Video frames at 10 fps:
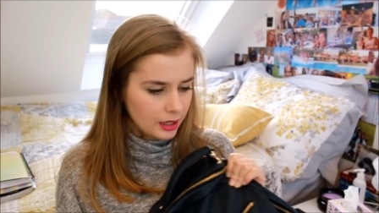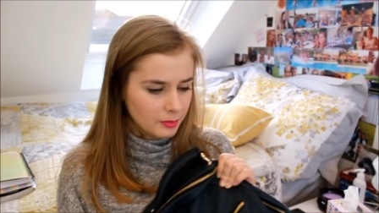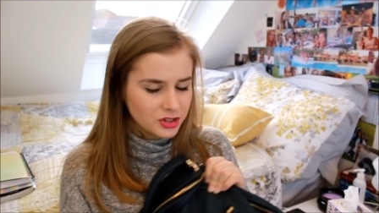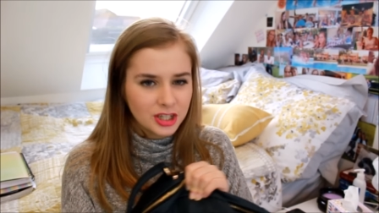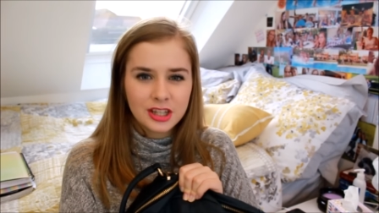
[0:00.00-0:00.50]

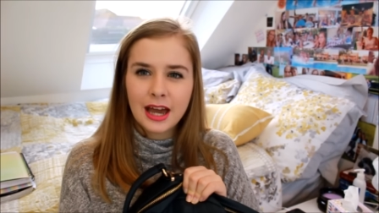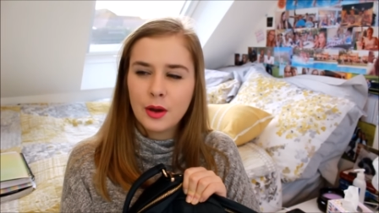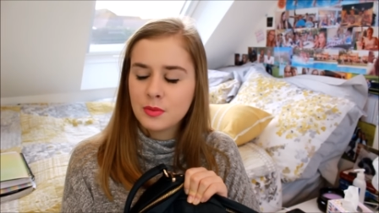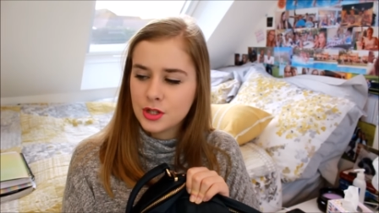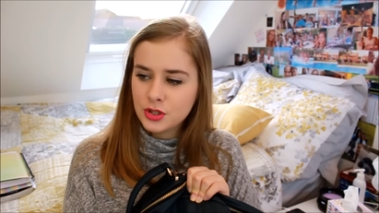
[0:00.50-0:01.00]
I'm trying to think how
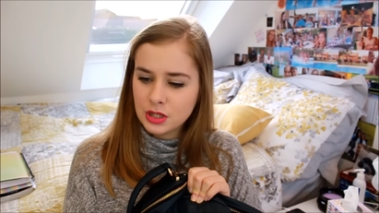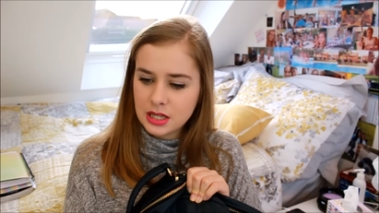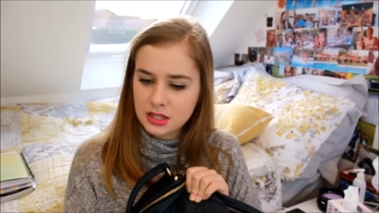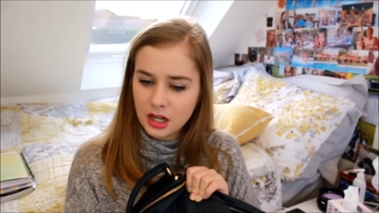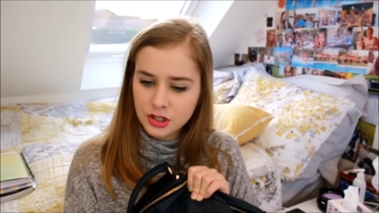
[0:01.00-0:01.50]
I'm going to do
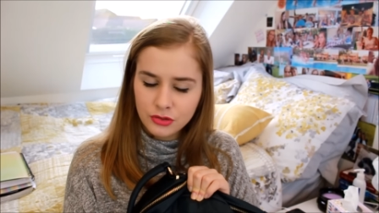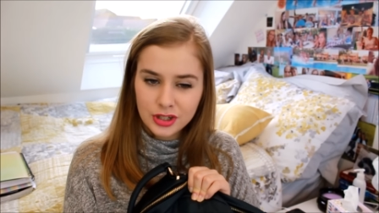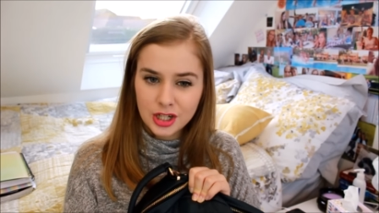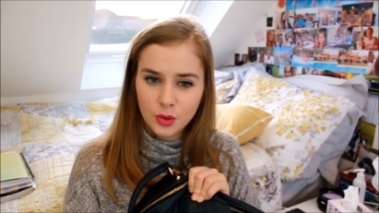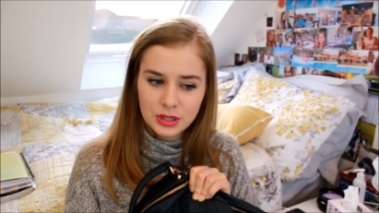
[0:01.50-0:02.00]
this. I don't
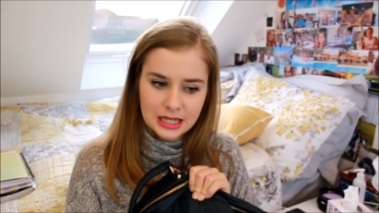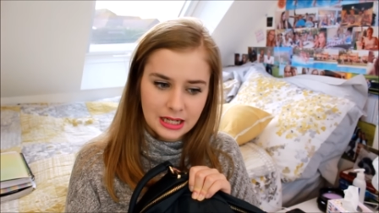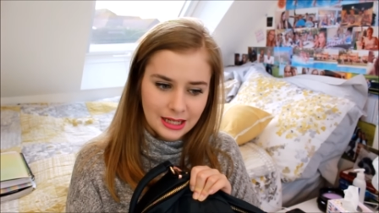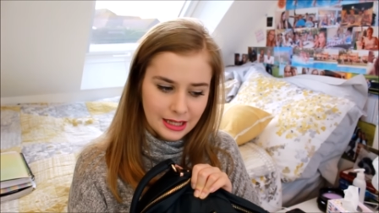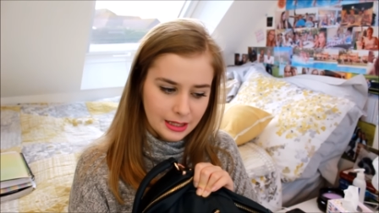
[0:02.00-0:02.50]
really know what's
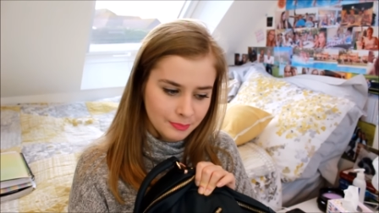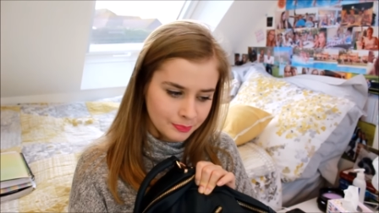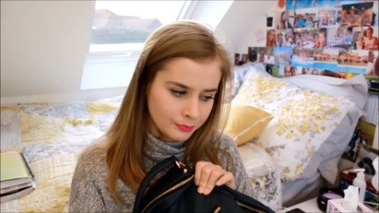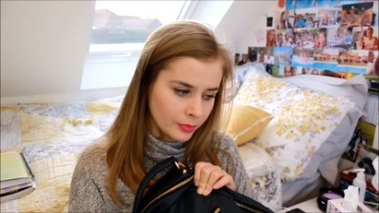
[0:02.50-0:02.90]
in here.